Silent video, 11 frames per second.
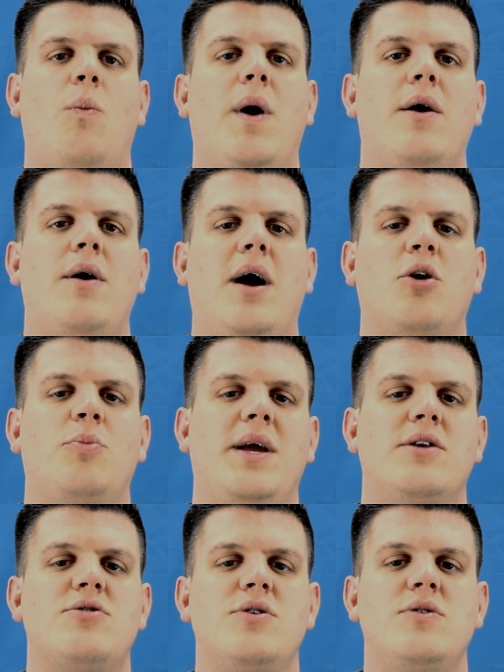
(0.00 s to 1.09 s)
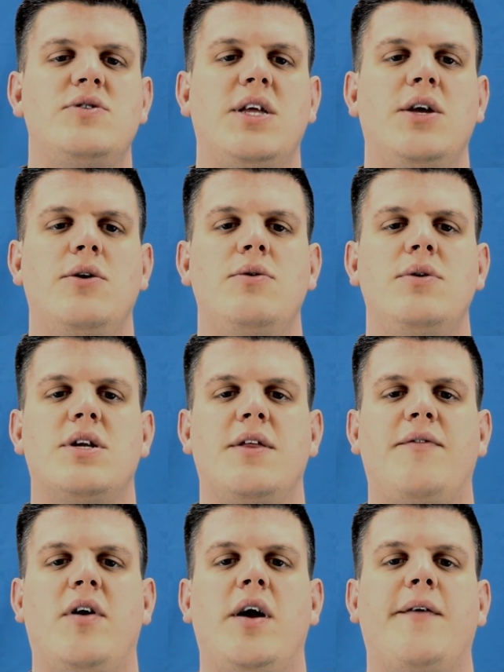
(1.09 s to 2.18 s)
where I will be introducing you to
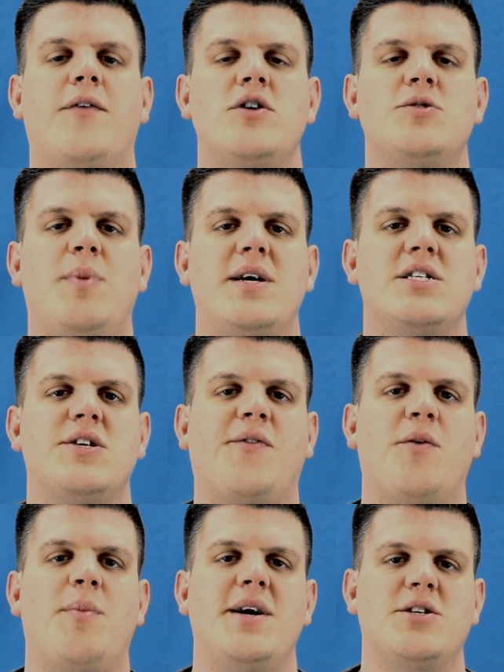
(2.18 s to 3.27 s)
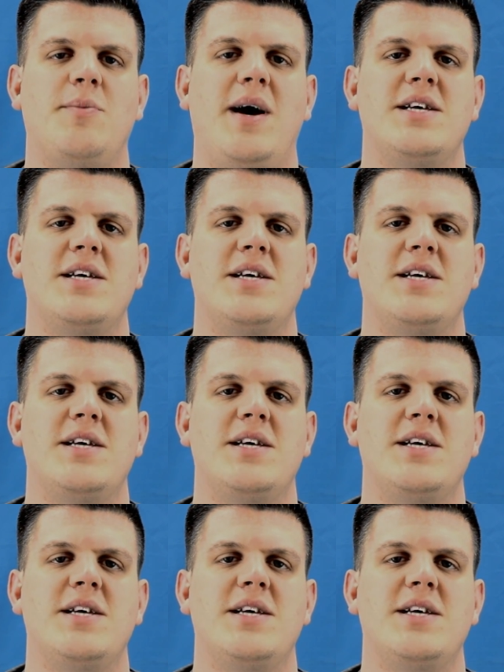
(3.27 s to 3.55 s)
the very first puzzles from Puzzle